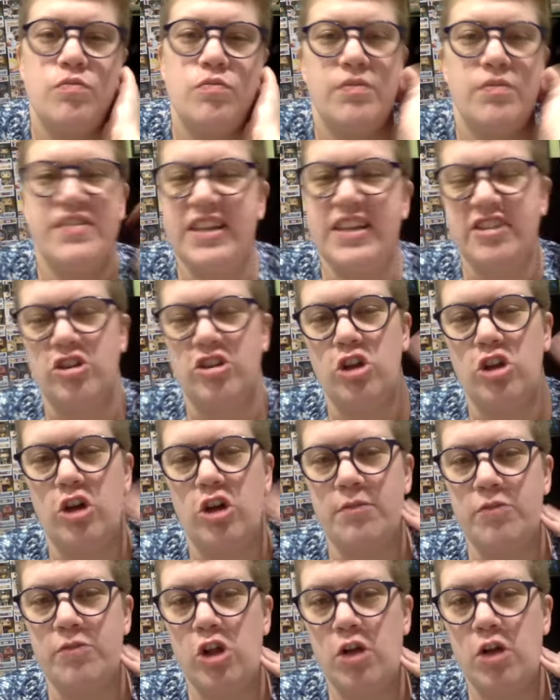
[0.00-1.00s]
Got
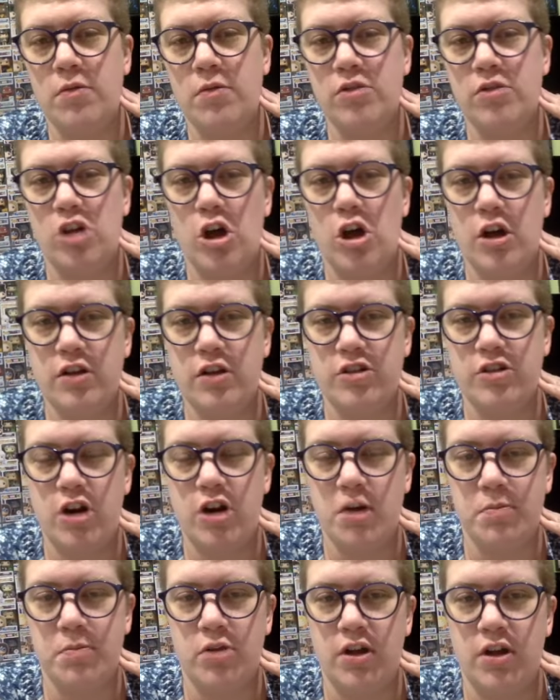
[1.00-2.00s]
the long,
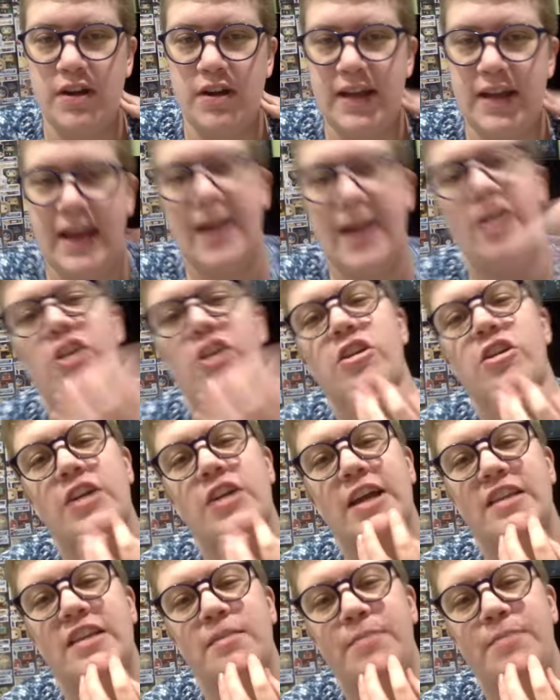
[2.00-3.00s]
dark blonde hair,
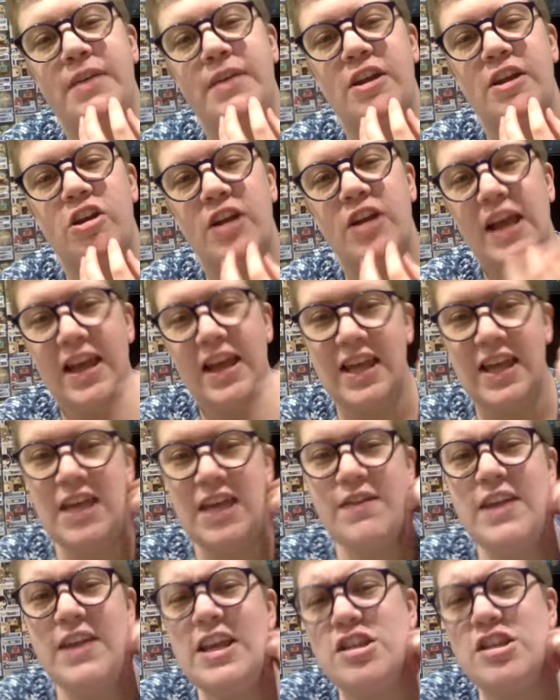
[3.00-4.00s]
got the beard.
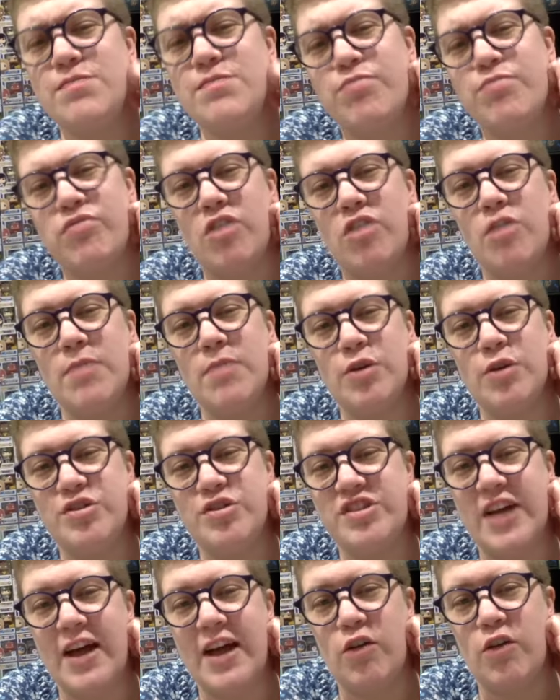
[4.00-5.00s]
Even his promo
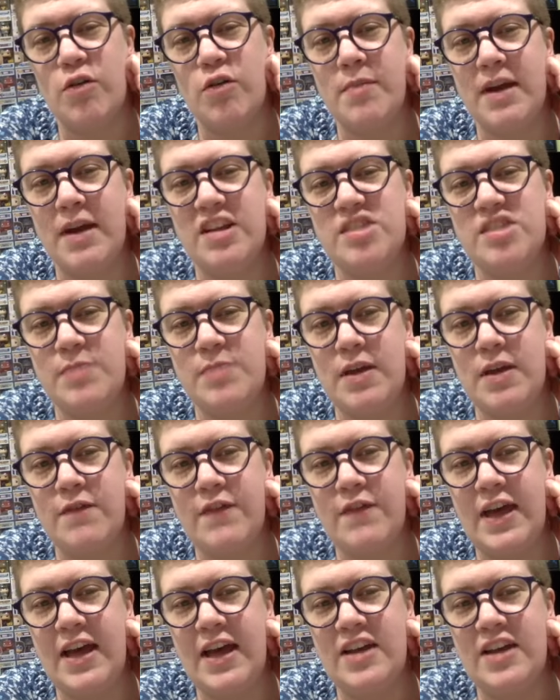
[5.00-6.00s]
style reminds me of
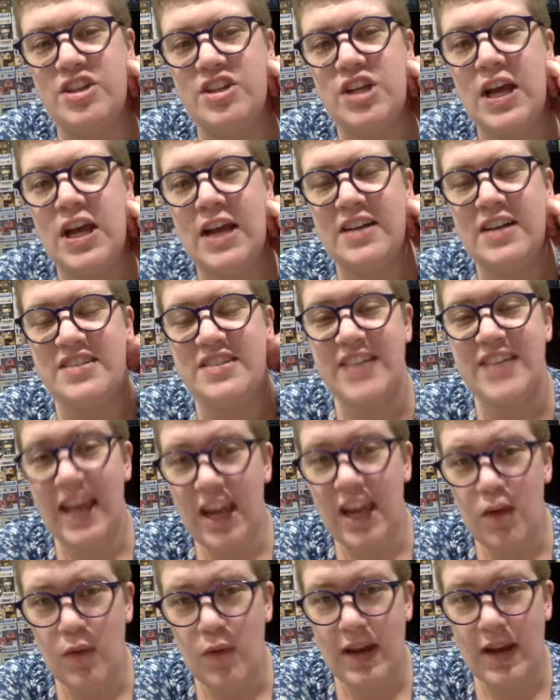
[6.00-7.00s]
Edge. Does
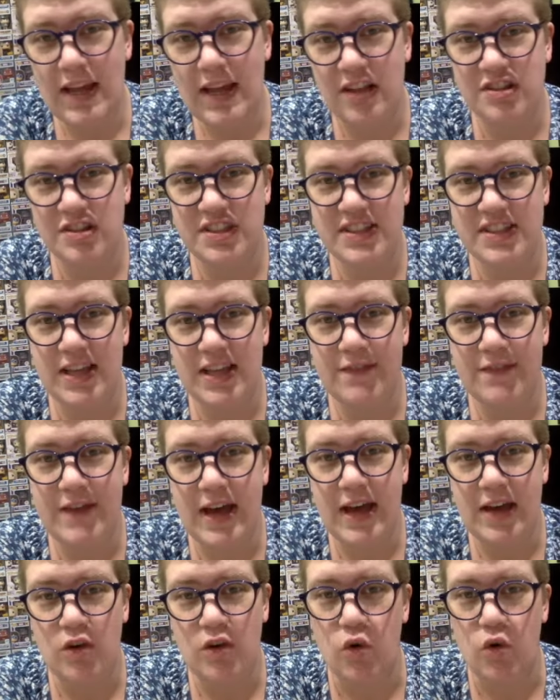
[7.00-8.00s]
anyone else see
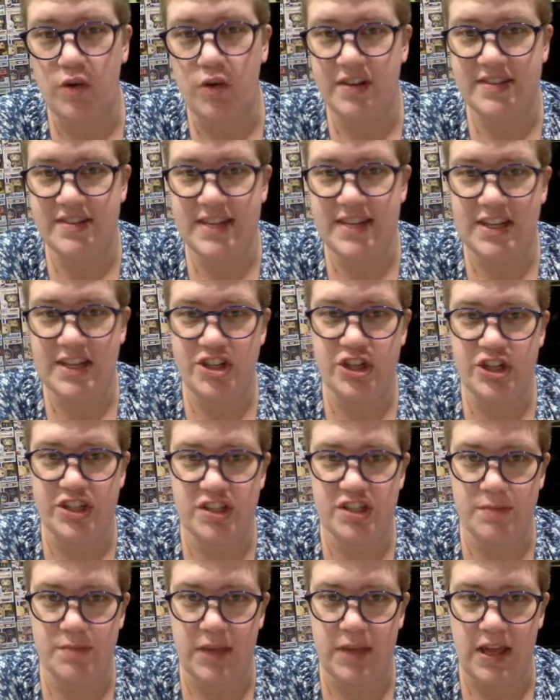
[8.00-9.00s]
that, or is it
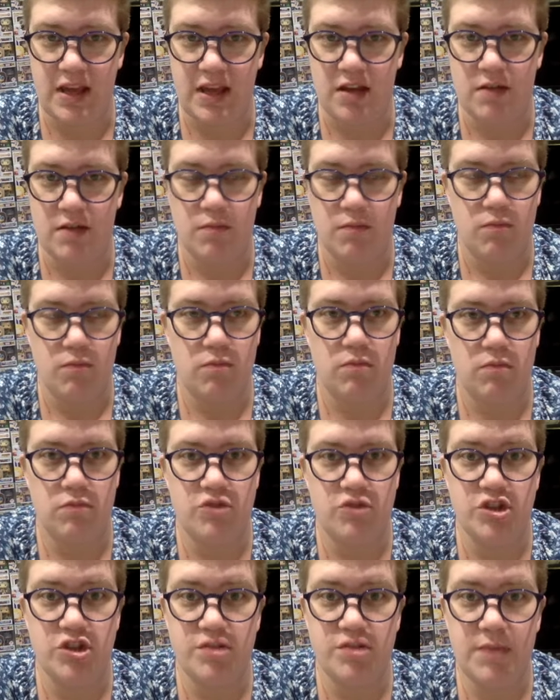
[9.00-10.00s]
just me?
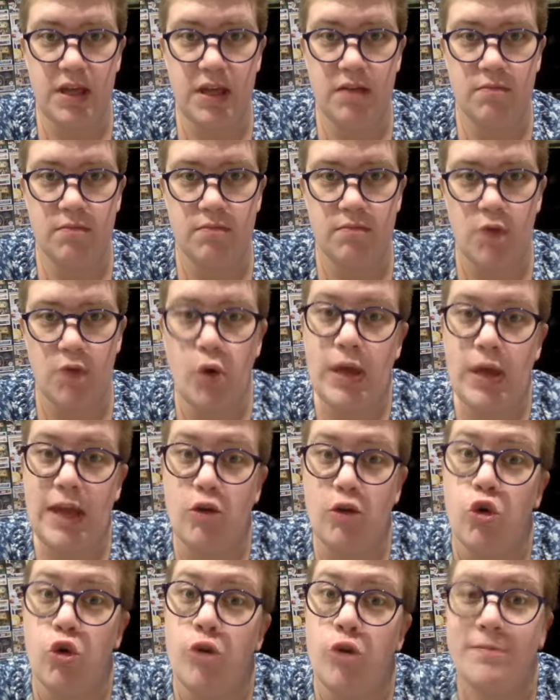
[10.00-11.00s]
Just me? Okay,
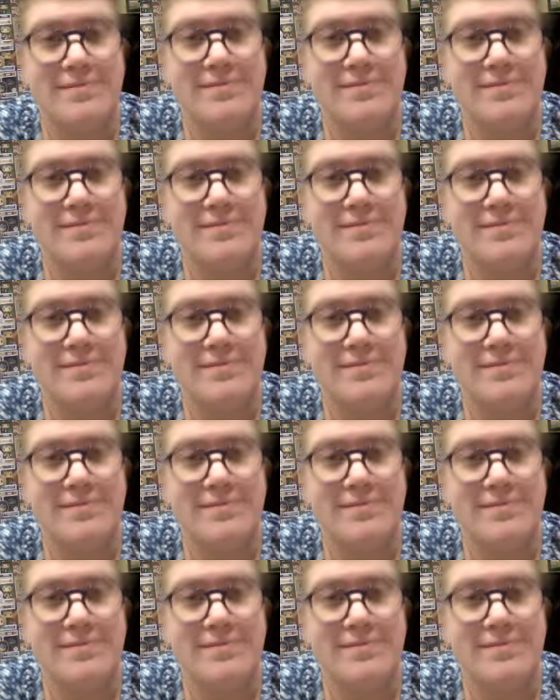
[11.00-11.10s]
cool.